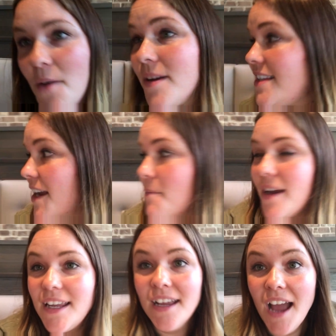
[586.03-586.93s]
One second,
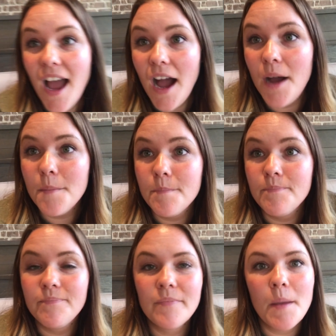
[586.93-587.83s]
buddy. Um,
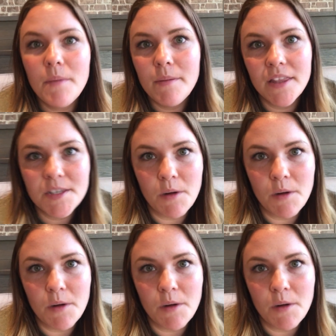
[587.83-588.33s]
me being the